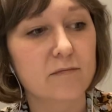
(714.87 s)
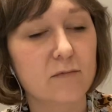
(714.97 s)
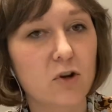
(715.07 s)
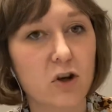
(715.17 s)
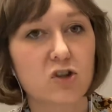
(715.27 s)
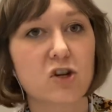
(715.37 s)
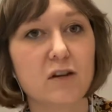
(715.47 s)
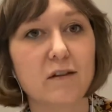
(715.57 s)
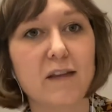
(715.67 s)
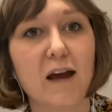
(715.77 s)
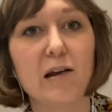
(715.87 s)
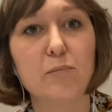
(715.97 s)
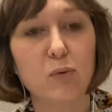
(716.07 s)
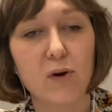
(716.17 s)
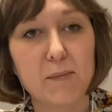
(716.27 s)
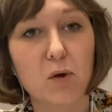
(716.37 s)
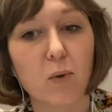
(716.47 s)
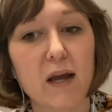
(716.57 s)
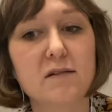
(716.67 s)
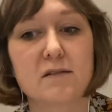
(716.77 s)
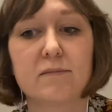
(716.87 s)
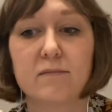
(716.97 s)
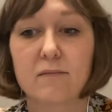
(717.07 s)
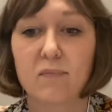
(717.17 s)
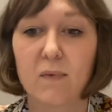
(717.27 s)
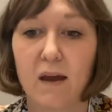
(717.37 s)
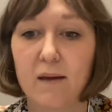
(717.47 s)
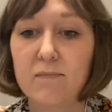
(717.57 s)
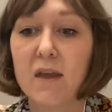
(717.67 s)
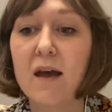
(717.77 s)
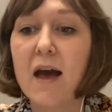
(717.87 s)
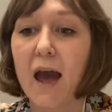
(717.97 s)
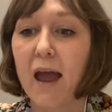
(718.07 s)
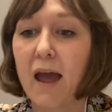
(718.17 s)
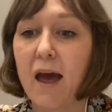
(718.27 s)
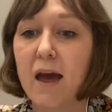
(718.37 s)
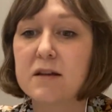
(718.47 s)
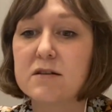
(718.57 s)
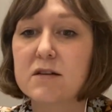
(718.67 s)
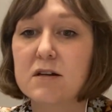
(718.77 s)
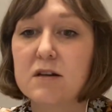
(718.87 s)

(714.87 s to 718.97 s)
cushion the unemployment rate, okay? And